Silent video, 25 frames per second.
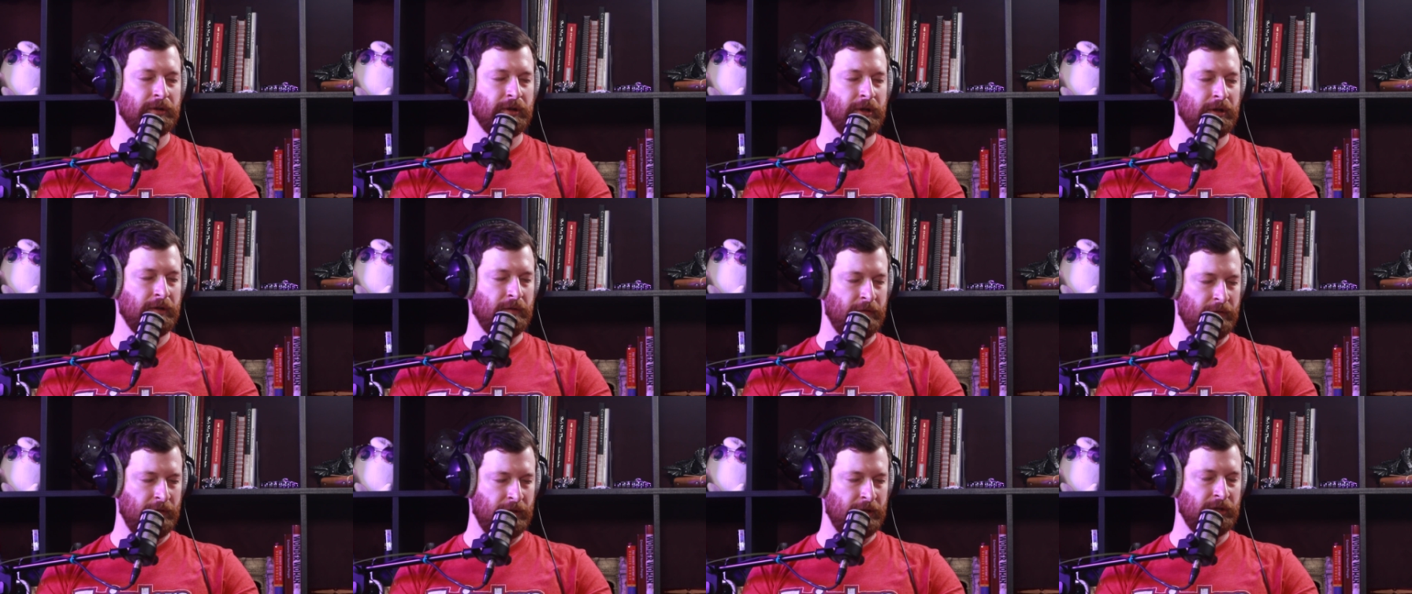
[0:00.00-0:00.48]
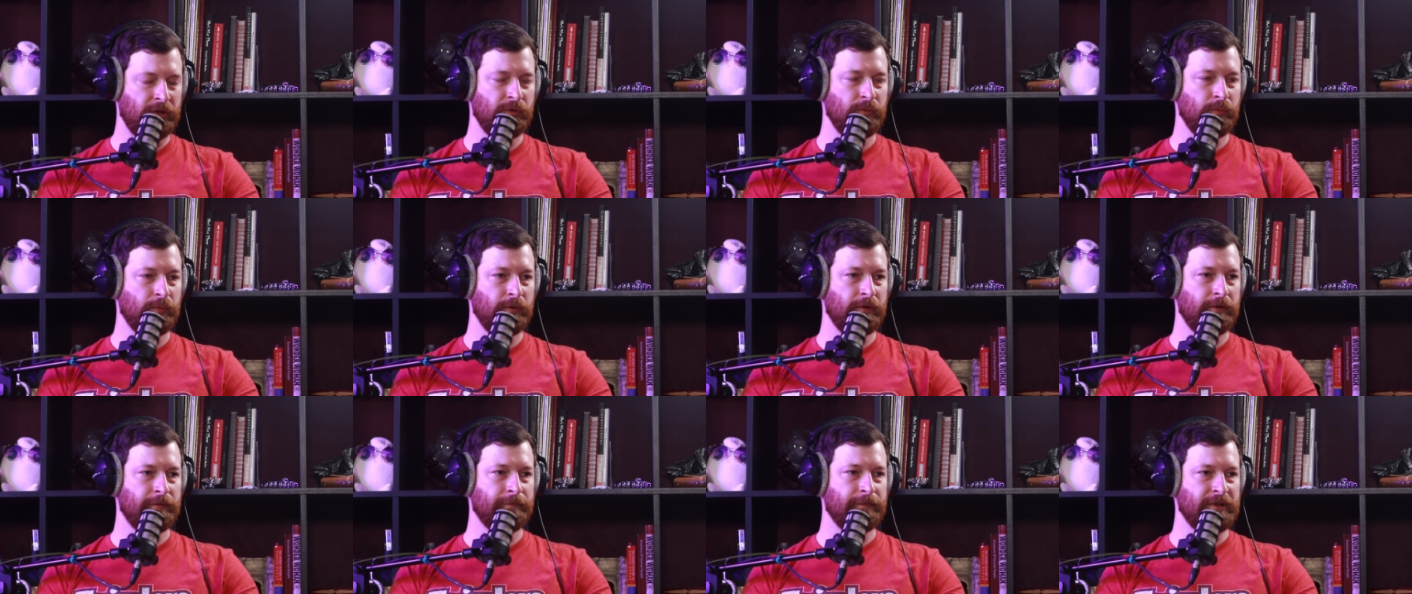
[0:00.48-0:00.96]
I think you
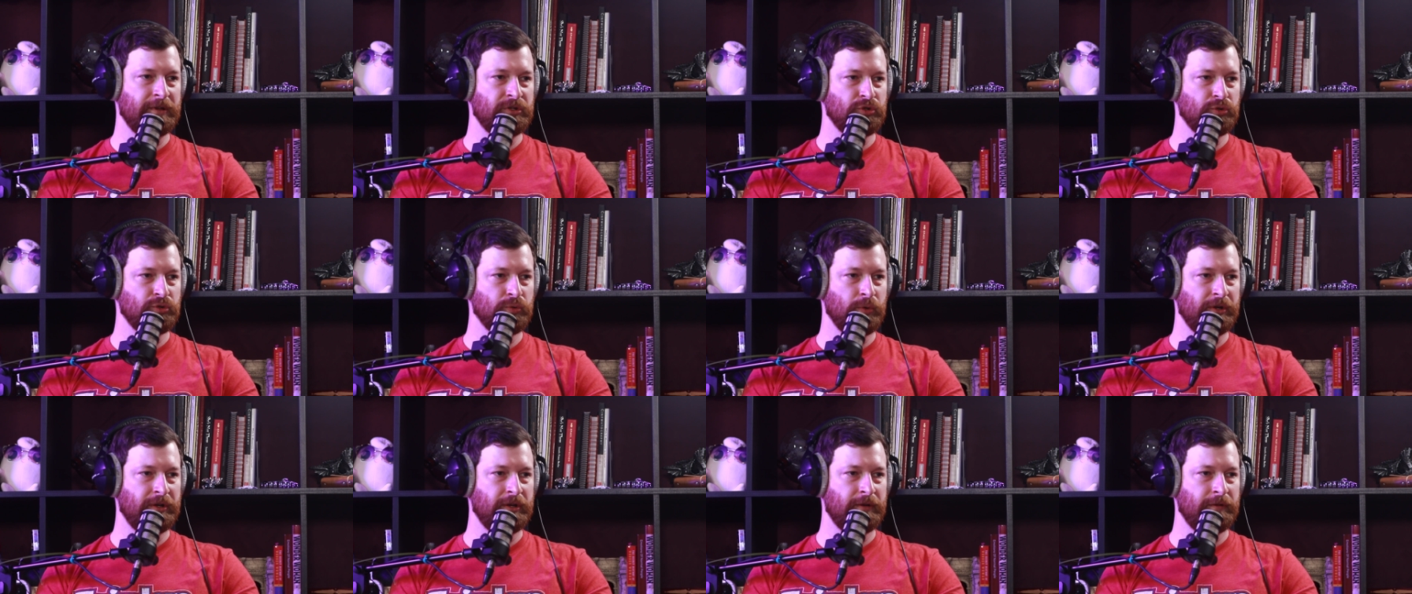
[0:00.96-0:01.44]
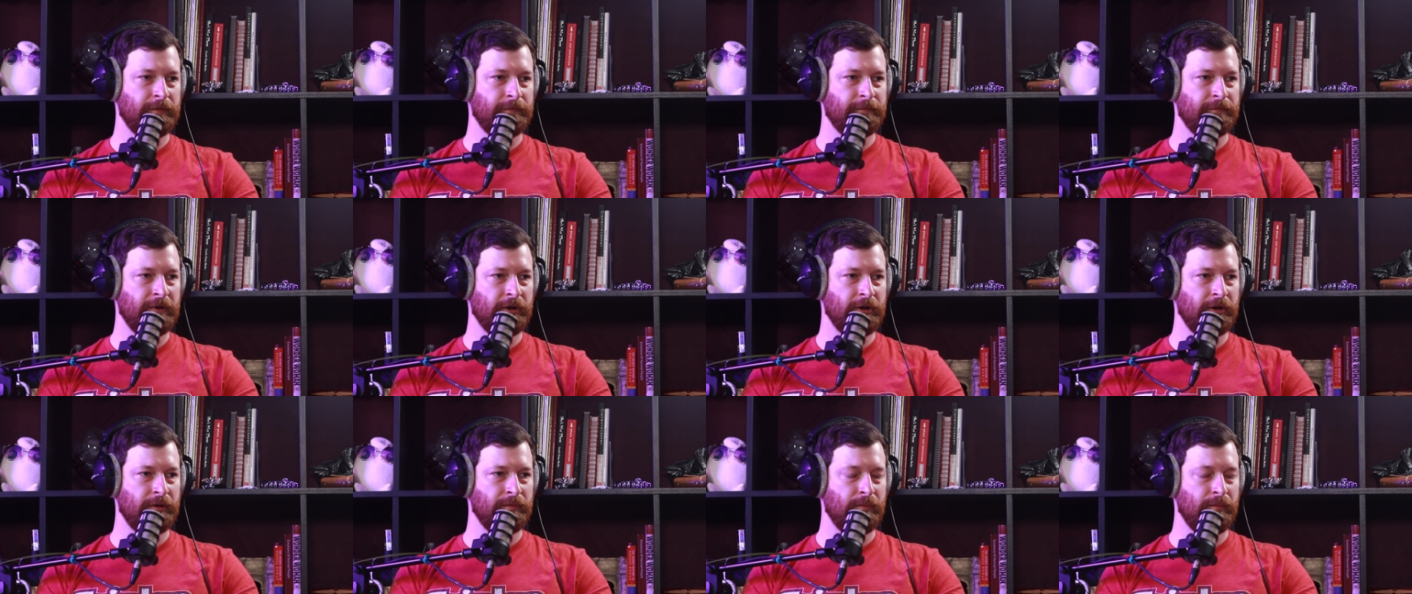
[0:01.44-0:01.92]
would have enjoyed it
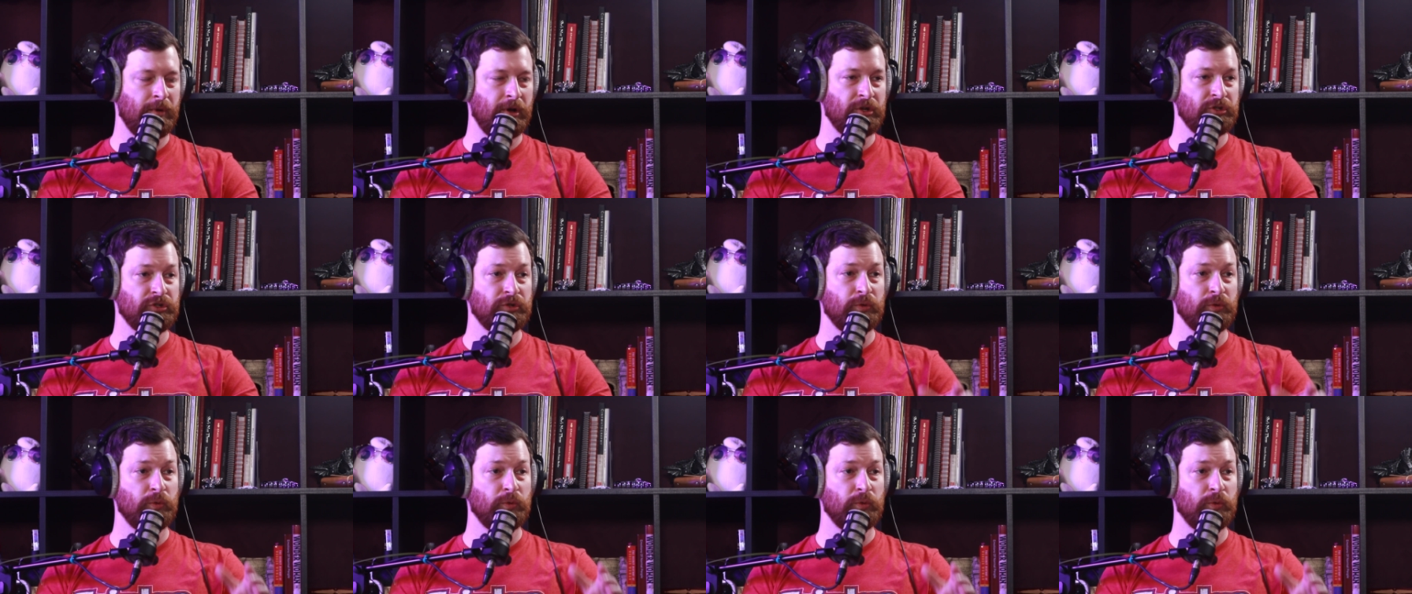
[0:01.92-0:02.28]
very much.